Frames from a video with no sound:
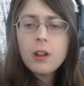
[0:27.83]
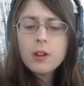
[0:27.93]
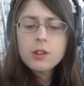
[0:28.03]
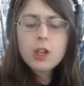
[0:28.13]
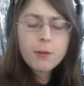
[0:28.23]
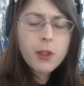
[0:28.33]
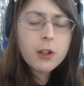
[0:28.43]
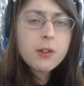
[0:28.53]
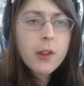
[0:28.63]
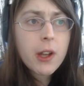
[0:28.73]
So for
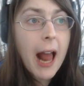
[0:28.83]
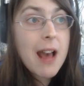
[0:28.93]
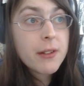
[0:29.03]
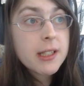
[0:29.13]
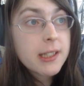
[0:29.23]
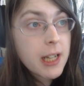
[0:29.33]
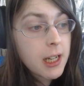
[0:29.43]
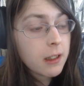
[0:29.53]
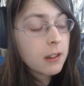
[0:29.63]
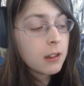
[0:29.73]
those of you that haven't
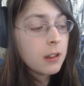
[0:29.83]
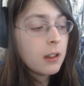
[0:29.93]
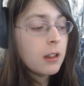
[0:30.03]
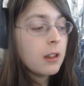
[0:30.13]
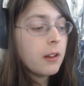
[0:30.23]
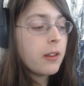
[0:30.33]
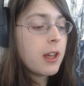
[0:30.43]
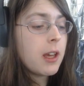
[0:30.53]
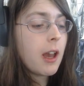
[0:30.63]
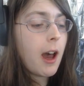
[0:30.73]
seen,
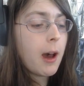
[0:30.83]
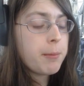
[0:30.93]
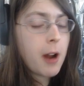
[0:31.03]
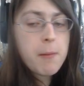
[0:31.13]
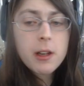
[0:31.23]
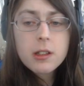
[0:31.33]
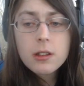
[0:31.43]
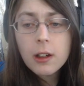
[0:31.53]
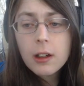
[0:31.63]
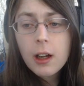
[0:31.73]
the Prime
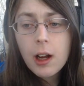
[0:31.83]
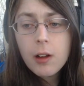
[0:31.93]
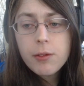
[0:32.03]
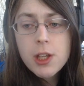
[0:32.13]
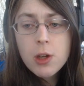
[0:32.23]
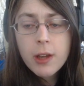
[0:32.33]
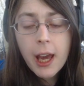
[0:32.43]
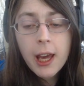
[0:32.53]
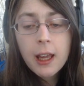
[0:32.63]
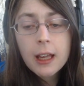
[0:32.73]
Minister of the
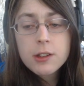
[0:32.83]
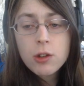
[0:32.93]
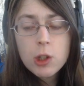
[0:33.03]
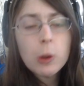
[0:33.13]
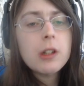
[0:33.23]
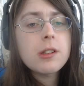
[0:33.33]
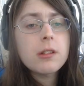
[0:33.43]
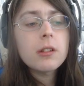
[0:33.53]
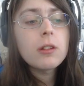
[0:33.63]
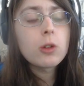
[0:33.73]
UK has
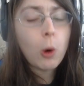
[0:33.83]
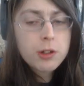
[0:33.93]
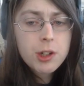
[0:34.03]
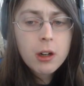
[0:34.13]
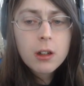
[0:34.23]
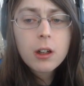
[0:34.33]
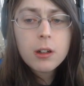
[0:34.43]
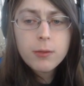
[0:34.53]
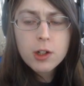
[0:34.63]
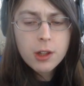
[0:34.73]
endorsed torture.
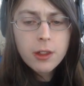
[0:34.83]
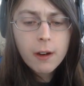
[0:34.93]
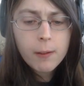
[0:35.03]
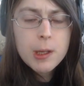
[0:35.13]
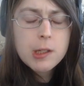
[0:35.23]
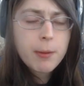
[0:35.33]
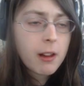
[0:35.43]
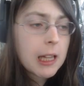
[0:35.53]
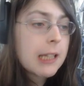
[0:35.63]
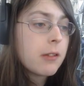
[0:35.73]
Conversion therapy has been
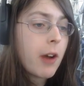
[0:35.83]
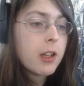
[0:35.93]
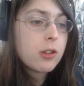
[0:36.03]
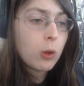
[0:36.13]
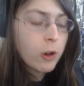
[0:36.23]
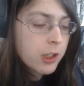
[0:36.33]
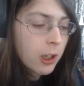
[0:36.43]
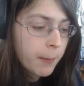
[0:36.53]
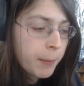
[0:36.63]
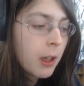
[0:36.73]
classified as
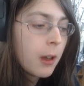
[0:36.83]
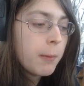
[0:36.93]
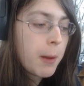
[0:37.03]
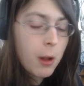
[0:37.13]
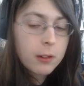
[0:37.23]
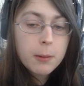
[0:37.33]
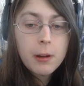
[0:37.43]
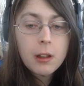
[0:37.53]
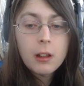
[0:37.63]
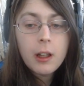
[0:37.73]
torture by
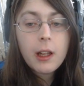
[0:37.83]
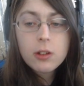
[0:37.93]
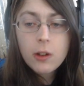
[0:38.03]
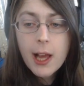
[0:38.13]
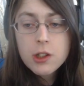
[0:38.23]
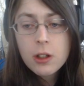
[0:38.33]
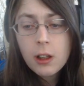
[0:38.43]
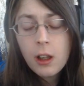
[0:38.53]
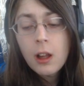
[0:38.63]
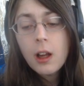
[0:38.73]
multiple
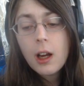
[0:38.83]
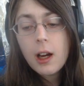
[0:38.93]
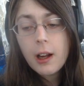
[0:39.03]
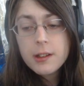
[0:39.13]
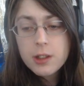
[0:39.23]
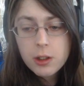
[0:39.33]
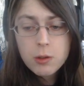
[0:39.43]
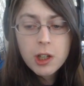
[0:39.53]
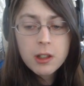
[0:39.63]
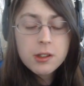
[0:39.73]
international
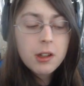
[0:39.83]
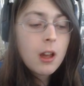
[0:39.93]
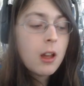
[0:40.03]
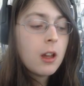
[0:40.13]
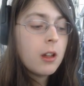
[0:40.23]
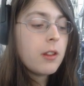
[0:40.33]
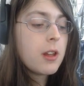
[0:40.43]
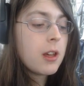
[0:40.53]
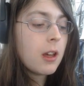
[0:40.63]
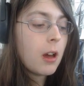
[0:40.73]
institutions.
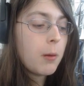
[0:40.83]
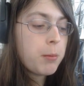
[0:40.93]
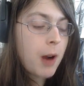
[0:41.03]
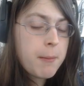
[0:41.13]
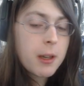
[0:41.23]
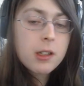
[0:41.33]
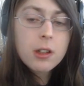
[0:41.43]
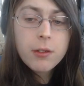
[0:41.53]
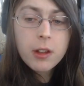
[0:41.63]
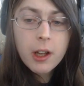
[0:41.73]
The Prime
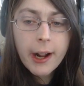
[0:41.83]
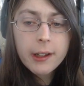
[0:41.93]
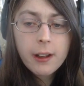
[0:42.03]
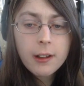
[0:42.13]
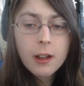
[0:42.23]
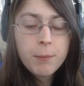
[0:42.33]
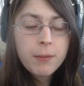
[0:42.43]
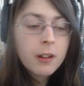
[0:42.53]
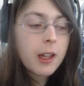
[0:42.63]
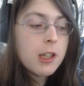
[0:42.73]
Minister for the United Kingdom
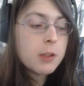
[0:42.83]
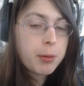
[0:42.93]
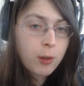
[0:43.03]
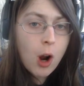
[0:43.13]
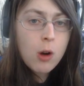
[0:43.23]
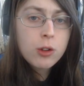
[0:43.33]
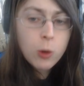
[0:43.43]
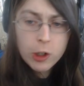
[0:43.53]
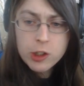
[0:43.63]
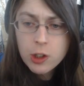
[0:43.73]
is
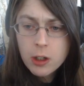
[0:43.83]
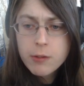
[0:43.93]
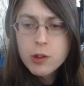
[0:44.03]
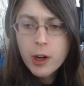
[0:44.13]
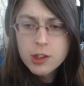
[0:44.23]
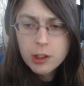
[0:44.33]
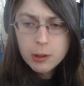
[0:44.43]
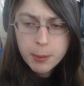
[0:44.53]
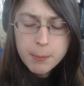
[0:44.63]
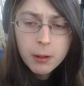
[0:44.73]
pro-torture of
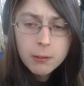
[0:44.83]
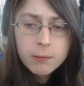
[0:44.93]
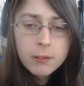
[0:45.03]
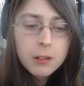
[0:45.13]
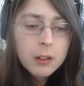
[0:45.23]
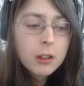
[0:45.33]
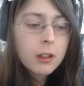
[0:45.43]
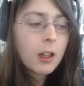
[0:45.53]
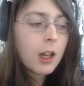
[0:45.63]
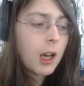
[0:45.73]
transgender people,
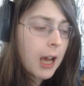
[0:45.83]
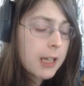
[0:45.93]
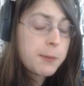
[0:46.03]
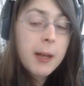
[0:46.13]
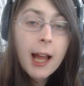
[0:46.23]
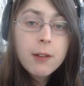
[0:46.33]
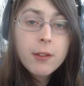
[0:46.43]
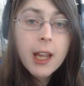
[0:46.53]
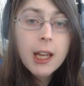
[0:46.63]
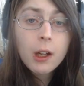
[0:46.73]
has been
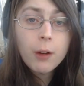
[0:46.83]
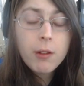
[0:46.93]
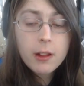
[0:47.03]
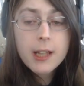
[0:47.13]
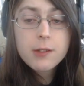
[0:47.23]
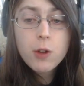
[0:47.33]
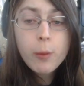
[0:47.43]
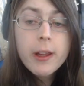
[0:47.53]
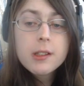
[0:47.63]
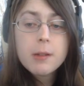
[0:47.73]
advocating over the last few
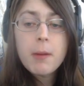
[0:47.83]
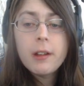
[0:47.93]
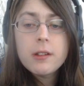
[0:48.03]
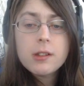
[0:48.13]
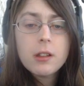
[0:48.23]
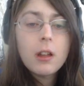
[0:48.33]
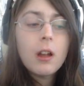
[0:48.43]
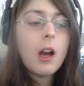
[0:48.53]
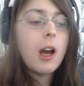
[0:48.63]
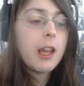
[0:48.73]
weeks and months
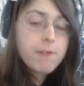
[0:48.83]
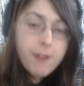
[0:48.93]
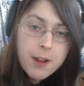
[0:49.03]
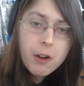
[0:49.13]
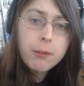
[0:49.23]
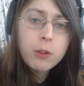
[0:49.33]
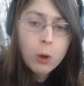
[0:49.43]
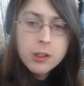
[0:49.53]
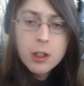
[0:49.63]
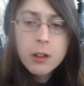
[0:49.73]
in favor of
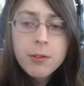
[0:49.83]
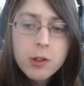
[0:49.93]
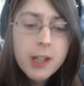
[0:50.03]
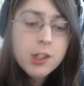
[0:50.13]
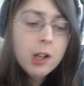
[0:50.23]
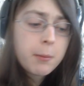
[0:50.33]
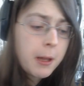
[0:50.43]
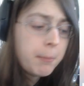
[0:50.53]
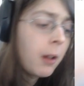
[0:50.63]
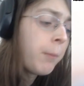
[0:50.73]
torture for transgender
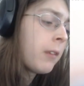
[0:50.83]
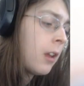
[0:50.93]
people,